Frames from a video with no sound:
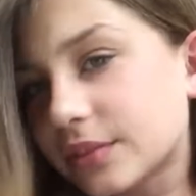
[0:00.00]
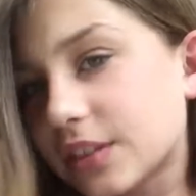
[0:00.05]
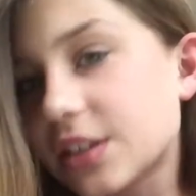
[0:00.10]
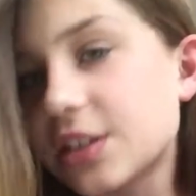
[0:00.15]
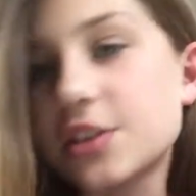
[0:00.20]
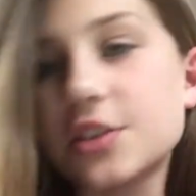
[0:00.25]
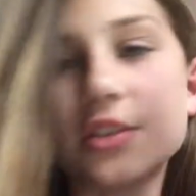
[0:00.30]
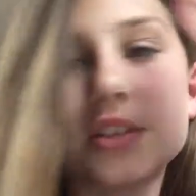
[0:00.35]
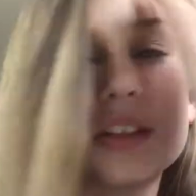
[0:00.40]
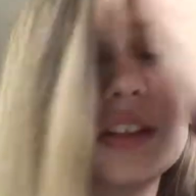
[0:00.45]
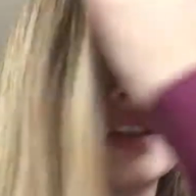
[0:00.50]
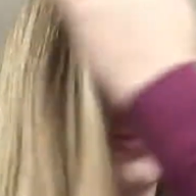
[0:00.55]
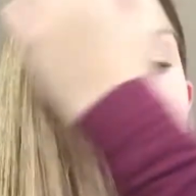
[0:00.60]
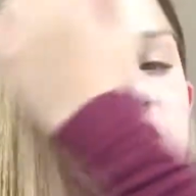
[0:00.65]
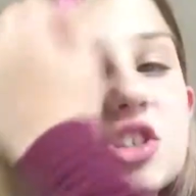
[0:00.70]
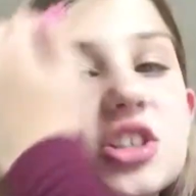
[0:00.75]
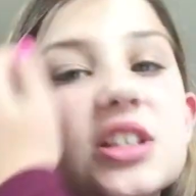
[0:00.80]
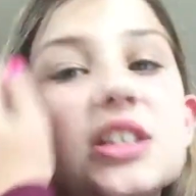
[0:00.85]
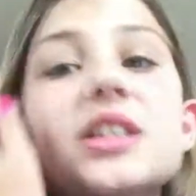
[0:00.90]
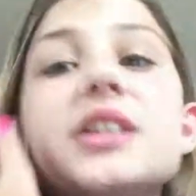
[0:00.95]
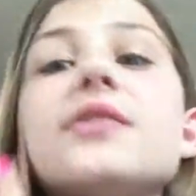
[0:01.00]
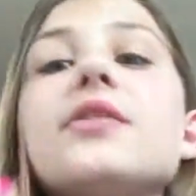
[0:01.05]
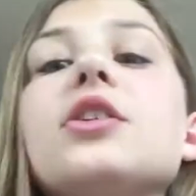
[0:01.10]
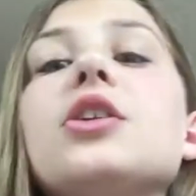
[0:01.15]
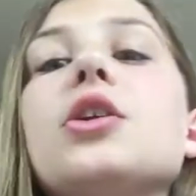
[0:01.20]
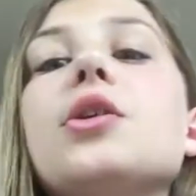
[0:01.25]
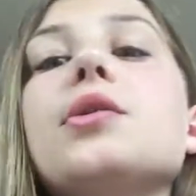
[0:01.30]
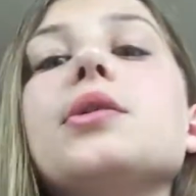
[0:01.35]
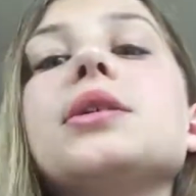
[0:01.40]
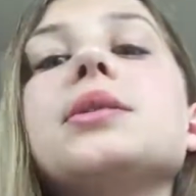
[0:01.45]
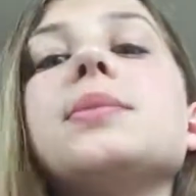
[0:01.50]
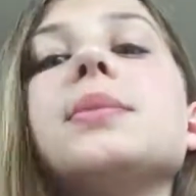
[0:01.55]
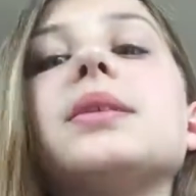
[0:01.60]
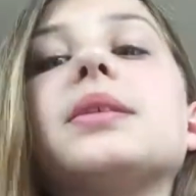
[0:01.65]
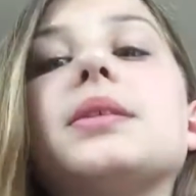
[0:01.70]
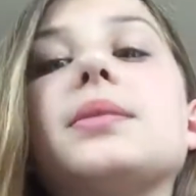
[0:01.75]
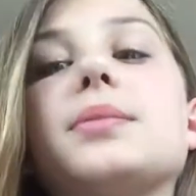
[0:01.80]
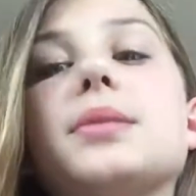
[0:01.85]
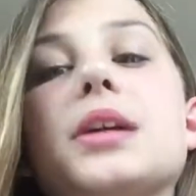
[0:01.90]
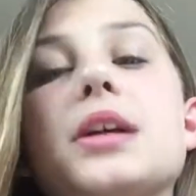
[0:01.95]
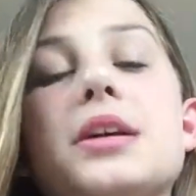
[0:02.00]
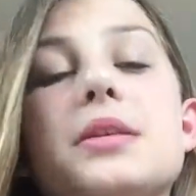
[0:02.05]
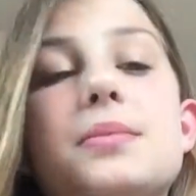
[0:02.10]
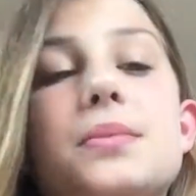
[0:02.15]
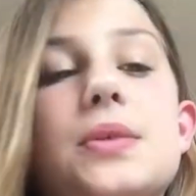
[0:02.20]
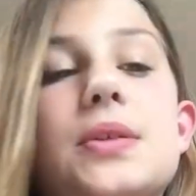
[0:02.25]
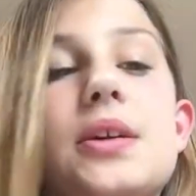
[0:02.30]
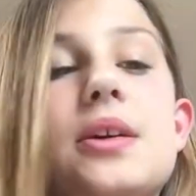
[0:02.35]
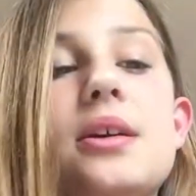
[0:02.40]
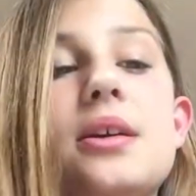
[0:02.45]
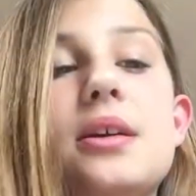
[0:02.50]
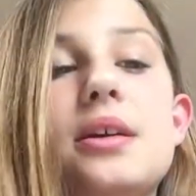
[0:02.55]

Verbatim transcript: seriously, like, she doesn't even notice me sometimes.